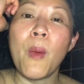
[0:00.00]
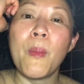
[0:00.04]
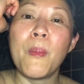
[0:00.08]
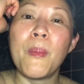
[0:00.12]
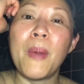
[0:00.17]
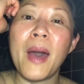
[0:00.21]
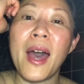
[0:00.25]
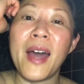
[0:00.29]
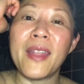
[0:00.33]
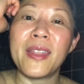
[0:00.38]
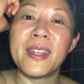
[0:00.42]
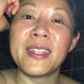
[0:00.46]

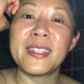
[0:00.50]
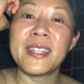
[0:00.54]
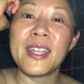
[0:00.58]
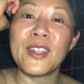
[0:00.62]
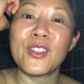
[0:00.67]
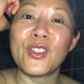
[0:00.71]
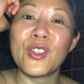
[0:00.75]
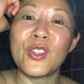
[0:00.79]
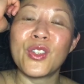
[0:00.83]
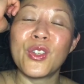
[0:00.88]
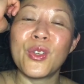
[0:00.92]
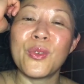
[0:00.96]
but the
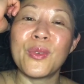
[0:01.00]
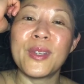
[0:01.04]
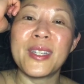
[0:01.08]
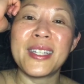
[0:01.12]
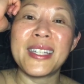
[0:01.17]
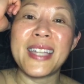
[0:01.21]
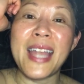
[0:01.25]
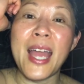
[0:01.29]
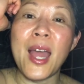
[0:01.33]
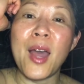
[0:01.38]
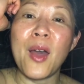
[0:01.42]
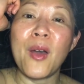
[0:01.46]
Ascension 2 is
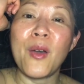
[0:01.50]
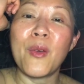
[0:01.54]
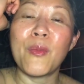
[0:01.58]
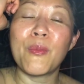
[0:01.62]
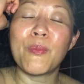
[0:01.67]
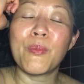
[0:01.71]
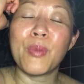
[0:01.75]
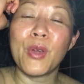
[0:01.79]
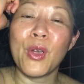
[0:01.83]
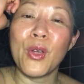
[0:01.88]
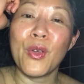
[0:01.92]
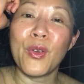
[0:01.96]
now
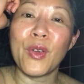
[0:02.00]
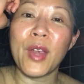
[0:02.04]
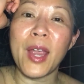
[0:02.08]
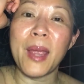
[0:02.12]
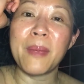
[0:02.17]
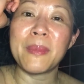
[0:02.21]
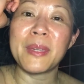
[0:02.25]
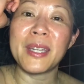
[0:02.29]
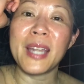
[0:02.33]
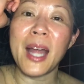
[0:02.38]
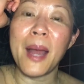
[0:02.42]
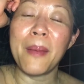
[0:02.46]

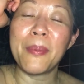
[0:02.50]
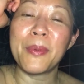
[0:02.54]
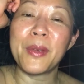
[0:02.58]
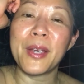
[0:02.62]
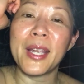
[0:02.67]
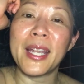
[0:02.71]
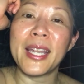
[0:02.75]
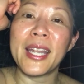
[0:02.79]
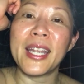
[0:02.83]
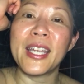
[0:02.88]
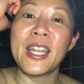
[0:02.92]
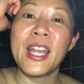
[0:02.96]
programmed and
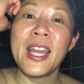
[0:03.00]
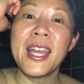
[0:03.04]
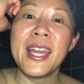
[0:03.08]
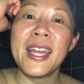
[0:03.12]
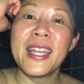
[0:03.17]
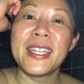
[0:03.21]
upgraded